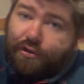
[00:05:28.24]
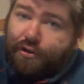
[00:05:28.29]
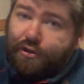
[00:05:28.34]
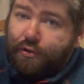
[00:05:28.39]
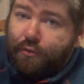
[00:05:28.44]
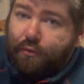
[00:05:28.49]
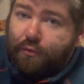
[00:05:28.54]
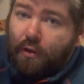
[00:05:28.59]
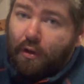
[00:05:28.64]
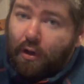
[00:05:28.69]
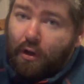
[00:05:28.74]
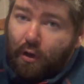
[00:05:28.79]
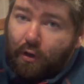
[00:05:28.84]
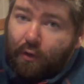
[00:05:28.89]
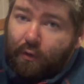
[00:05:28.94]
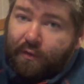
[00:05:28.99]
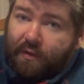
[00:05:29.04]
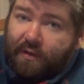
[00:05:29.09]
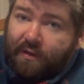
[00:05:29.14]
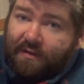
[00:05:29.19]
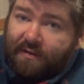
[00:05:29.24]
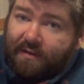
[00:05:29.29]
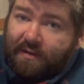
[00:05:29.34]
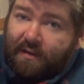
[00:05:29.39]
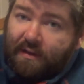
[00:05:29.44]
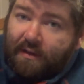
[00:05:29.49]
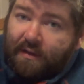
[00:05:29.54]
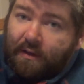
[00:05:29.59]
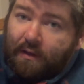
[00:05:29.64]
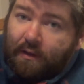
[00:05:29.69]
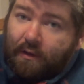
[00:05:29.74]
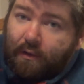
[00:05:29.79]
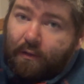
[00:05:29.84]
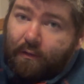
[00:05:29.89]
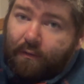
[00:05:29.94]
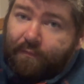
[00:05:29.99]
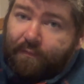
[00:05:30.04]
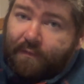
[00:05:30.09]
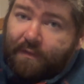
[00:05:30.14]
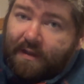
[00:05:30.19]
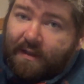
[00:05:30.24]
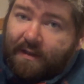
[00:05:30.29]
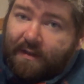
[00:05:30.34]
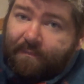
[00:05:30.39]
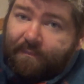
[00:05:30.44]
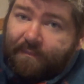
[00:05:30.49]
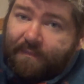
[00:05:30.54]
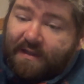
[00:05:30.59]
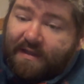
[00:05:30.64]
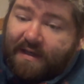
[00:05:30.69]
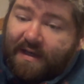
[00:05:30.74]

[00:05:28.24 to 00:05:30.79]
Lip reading: shoe on the